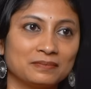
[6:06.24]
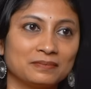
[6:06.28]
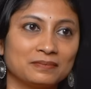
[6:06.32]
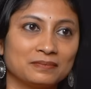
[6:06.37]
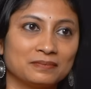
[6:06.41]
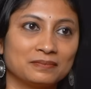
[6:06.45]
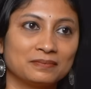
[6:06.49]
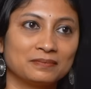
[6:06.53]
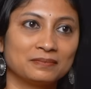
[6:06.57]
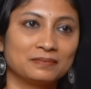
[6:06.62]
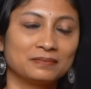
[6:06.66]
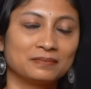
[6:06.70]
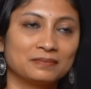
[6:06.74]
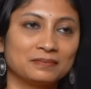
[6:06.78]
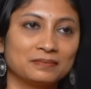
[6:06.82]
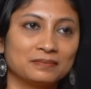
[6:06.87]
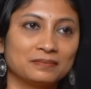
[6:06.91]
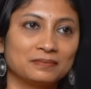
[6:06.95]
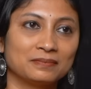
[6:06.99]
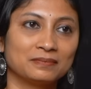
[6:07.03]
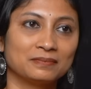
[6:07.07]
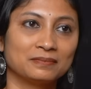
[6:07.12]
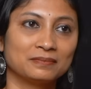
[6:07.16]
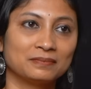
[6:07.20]
which is blowing
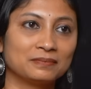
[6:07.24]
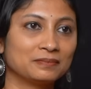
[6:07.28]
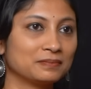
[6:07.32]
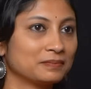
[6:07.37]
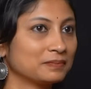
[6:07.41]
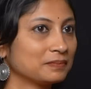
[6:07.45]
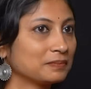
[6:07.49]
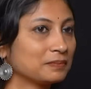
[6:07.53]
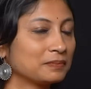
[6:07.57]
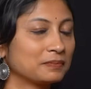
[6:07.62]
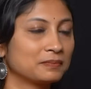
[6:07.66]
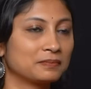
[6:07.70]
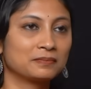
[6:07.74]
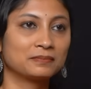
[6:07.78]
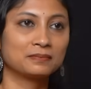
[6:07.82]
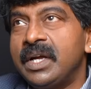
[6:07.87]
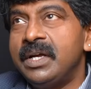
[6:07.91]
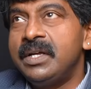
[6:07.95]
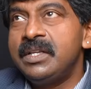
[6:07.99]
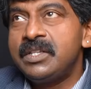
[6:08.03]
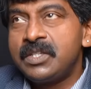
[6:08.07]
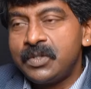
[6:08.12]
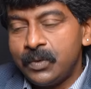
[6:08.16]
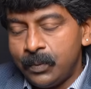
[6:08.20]
onto your face,
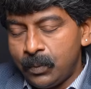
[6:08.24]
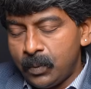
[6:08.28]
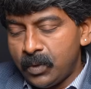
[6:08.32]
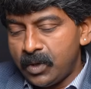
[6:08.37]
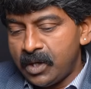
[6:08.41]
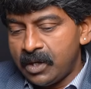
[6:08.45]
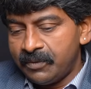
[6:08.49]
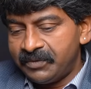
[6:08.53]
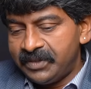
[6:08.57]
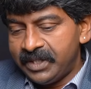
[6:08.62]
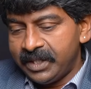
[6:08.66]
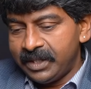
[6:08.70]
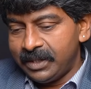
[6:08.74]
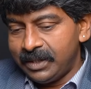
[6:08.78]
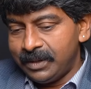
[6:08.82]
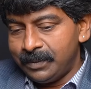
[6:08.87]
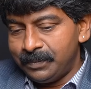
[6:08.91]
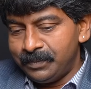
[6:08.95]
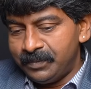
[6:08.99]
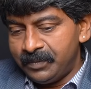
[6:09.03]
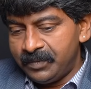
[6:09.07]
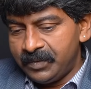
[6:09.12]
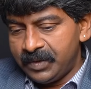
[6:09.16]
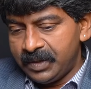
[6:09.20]
is one of
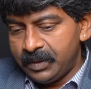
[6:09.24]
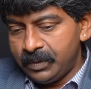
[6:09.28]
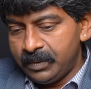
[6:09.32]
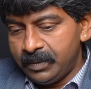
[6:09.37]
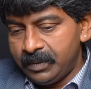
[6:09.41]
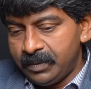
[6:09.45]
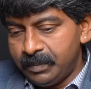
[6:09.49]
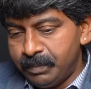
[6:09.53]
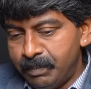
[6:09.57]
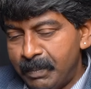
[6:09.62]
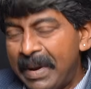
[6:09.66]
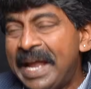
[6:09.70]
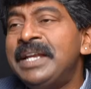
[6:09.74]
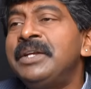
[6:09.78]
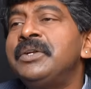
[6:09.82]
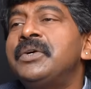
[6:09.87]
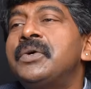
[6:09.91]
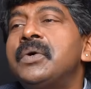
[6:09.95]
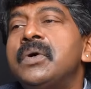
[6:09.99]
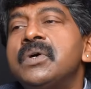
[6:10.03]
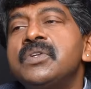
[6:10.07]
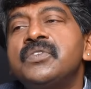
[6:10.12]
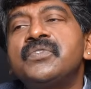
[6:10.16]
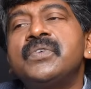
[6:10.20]
the main
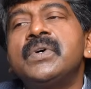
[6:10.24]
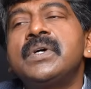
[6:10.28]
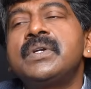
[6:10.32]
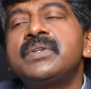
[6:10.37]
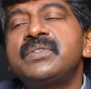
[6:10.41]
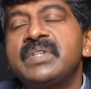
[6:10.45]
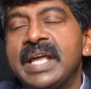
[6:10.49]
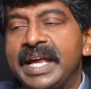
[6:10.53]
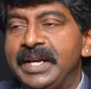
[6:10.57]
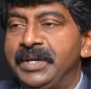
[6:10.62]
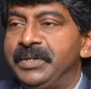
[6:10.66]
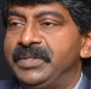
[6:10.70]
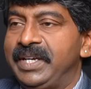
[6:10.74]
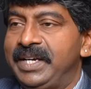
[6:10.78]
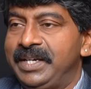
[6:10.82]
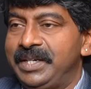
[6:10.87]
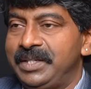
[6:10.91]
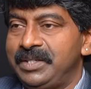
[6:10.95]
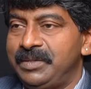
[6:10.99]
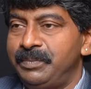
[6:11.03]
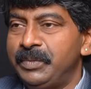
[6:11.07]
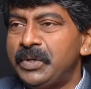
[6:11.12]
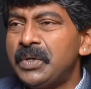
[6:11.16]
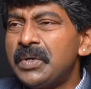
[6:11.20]
cause for
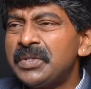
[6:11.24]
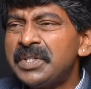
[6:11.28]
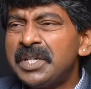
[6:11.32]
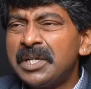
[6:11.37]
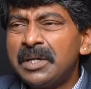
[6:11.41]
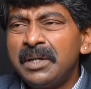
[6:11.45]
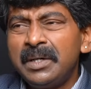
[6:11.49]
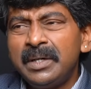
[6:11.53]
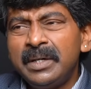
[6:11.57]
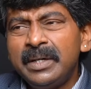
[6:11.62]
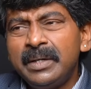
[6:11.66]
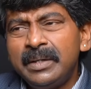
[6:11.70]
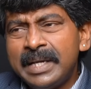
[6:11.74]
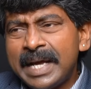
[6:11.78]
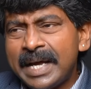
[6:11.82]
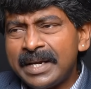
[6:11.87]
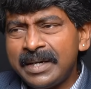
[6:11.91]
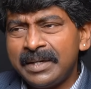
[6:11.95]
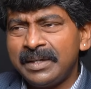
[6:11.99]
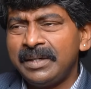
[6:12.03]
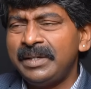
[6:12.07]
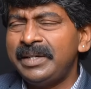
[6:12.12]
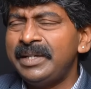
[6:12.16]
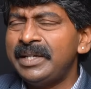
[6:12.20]
sinusitis, because it will
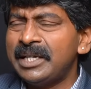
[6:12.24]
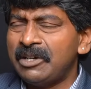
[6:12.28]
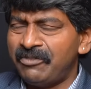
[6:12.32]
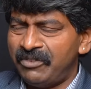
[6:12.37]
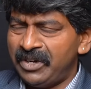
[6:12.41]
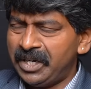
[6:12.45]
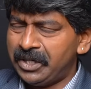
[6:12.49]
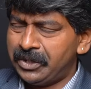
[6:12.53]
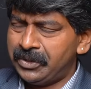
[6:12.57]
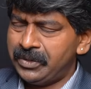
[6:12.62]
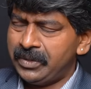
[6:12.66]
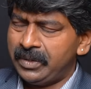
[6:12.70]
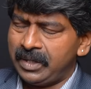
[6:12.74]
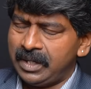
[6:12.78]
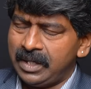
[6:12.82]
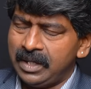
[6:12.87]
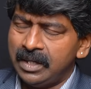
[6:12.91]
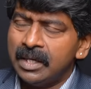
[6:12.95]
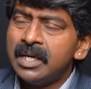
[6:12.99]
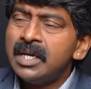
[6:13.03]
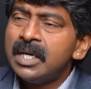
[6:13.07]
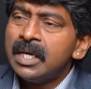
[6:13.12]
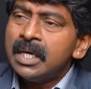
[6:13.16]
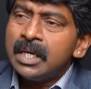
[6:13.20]
directly affect
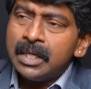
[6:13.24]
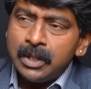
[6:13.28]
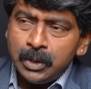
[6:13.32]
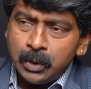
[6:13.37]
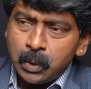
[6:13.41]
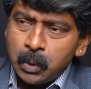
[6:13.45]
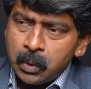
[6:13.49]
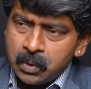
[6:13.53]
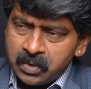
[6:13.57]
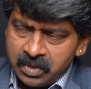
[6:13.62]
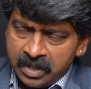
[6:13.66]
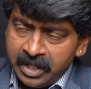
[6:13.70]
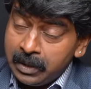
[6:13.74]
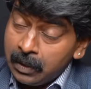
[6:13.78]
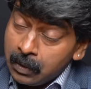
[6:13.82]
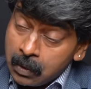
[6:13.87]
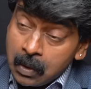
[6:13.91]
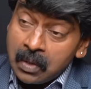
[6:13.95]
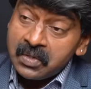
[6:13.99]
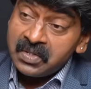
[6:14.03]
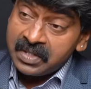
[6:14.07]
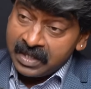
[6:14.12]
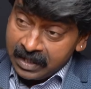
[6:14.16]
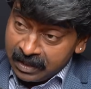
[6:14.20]
your nose. It will
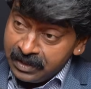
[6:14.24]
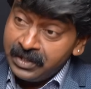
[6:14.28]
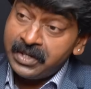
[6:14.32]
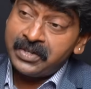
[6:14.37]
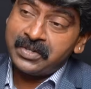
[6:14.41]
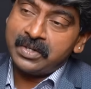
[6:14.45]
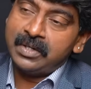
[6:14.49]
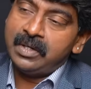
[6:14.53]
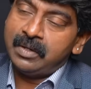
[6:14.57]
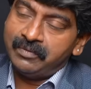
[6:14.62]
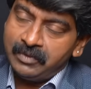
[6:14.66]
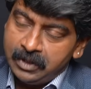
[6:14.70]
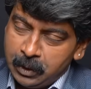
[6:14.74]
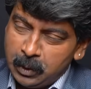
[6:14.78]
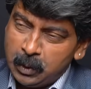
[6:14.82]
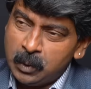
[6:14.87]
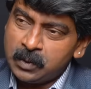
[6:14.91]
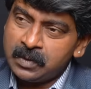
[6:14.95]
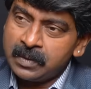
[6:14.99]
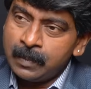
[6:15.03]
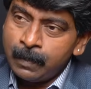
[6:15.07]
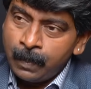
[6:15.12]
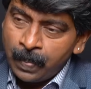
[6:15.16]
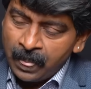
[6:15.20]
cause congestion of the
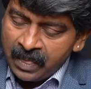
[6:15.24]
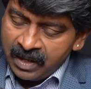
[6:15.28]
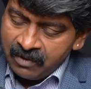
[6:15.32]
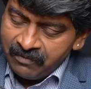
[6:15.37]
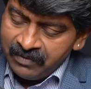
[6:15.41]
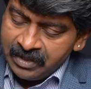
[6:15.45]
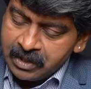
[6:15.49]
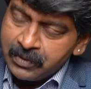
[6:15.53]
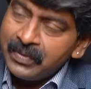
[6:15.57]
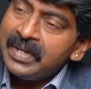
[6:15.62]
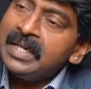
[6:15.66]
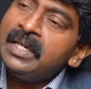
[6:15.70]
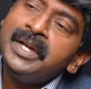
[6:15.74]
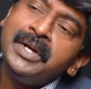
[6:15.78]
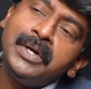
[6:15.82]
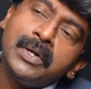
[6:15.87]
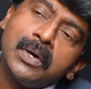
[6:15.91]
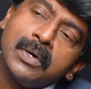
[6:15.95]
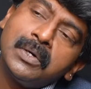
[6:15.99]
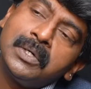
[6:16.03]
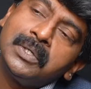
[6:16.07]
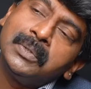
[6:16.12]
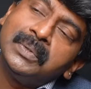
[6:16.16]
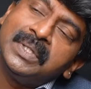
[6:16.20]
nose, which will lead
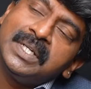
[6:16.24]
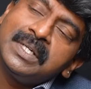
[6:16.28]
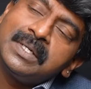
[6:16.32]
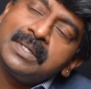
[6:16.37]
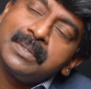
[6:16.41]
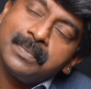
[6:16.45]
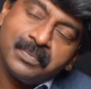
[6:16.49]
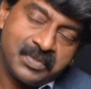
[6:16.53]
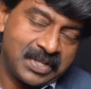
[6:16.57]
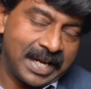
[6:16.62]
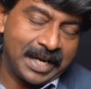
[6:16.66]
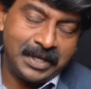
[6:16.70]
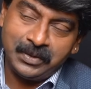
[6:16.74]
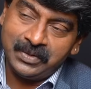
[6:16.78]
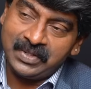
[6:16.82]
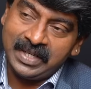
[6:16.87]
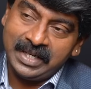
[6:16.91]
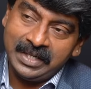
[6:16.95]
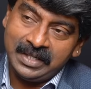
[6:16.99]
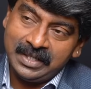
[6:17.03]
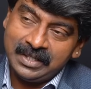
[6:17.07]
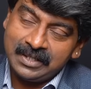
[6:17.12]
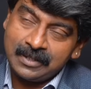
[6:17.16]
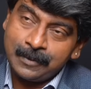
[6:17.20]
on to the
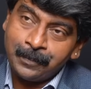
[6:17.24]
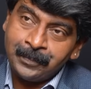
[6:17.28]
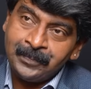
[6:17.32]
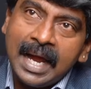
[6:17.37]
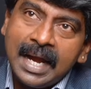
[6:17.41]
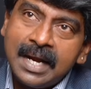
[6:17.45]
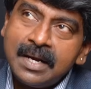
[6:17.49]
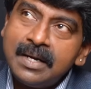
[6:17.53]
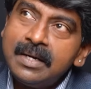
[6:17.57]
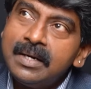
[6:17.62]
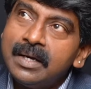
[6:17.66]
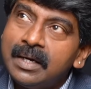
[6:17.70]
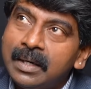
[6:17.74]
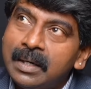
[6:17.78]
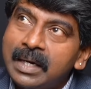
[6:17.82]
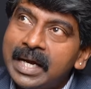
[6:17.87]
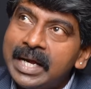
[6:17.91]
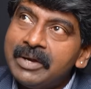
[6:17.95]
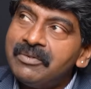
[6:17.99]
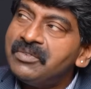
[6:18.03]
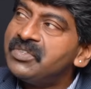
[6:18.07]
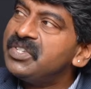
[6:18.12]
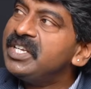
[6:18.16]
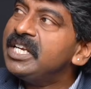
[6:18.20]
sinusitis. And
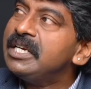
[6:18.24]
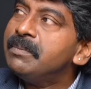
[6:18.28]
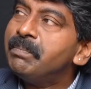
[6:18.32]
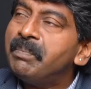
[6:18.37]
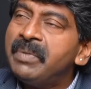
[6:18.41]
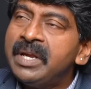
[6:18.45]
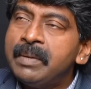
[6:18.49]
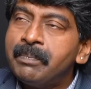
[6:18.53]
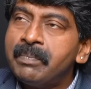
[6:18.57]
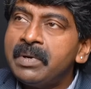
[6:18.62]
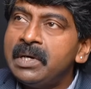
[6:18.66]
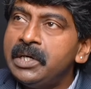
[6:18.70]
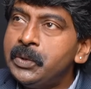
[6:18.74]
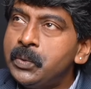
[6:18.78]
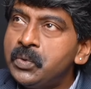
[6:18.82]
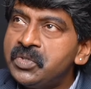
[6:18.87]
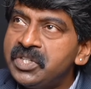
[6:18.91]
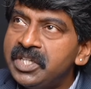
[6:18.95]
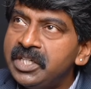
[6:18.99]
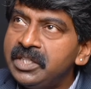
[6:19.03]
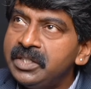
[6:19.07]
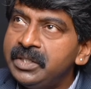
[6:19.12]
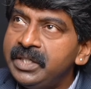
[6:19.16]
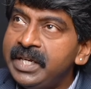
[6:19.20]
I've seen people
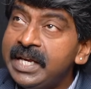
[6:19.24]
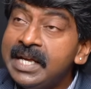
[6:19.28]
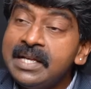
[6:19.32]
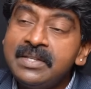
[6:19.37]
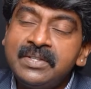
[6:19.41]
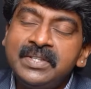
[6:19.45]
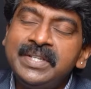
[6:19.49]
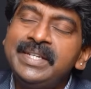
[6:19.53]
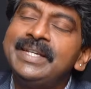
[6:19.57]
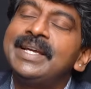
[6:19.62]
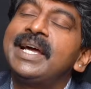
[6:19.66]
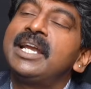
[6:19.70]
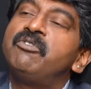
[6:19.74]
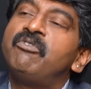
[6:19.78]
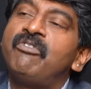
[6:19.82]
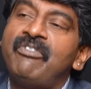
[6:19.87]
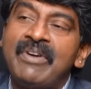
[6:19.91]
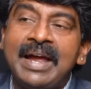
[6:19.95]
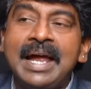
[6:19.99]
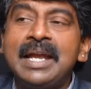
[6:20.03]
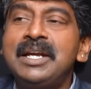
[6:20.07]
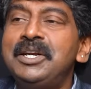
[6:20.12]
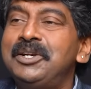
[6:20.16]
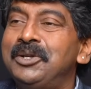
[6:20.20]
using AC and
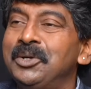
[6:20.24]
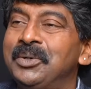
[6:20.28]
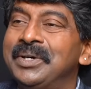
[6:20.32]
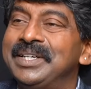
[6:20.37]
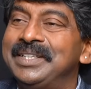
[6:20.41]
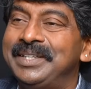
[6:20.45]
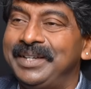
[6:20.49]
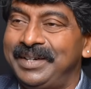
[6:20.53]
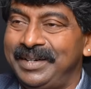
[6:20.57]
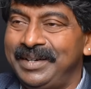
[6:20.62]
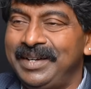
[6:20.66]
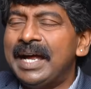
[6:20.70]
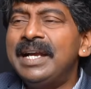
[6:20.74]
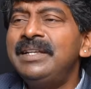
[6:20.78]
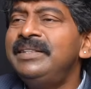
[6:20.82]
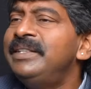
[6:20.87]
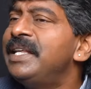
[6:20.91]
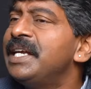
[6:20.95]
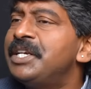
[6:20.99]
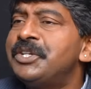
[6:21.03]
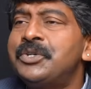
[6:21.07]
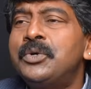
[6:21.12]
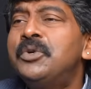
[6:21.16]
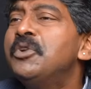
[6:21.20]
fan together, and
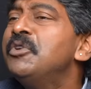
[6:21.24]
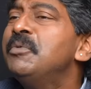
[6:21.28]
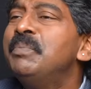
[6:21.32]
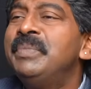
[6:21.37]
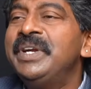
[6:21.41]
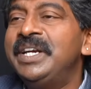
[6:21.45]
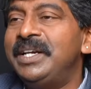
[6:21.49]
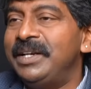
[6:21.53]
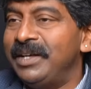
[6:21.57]
that shouldn't be